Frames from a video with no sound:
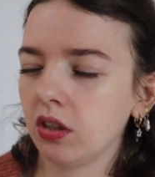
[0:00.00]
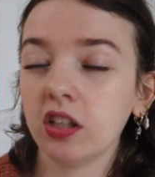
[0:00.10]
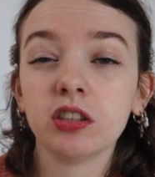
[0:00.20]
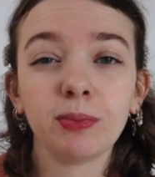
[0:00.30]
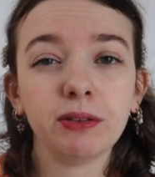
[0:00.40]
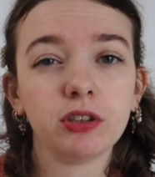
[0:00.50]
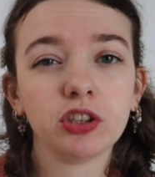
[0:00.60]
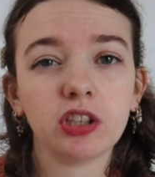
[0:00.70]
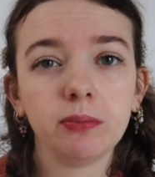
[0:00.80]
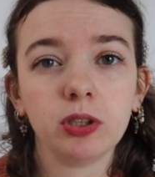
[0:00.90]
it's my
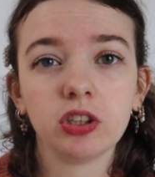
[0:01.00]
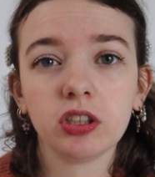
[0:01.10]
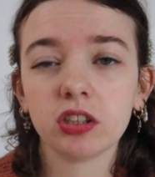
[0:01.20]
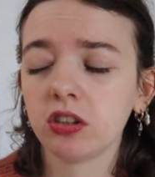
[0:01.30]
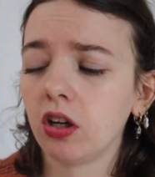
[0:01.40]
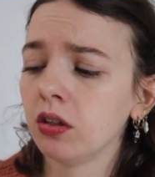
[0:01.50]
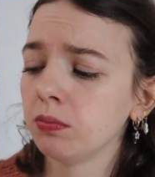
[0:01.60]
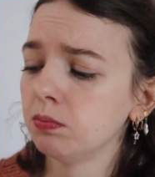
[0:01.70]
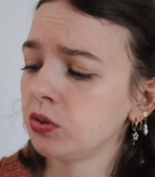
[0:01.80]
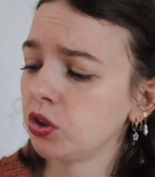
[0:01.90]
first time using this yarn,
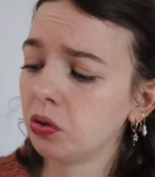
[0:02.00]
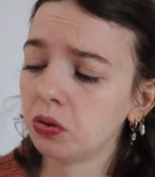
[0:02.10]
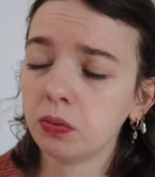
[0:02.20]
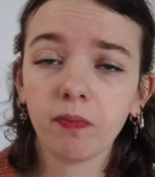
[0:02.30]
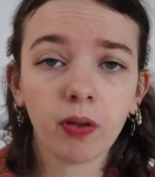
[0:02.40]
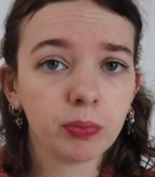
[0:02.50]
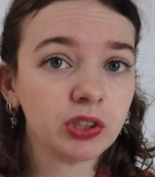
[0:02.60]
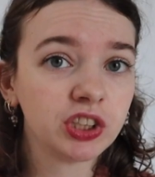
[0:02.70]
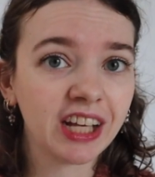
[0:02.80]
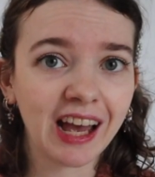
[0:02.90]
so we'll
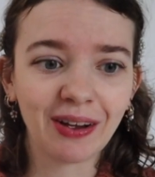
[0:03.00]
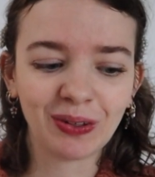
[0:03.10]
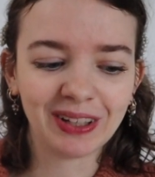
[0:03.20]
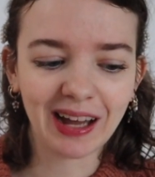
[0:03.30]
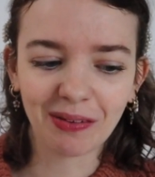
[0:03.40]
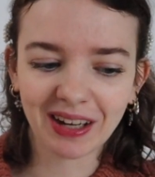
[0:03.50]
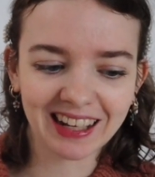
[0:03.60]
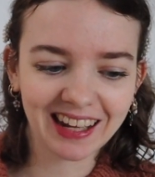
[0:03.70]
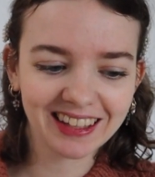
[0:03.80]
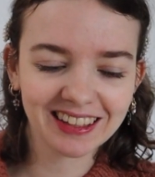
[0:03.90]
see how I
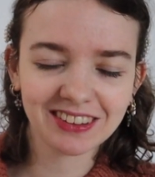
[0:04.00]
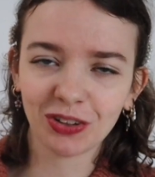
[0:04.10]
like it.